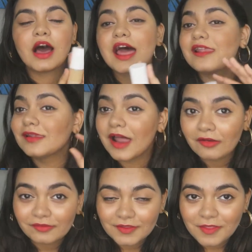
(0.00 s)
I
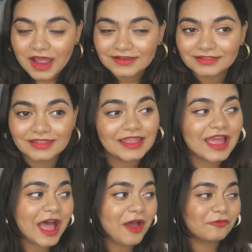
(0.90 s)
love that
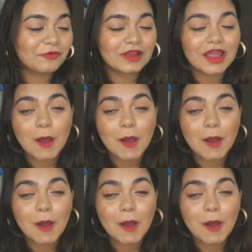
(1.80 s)
they have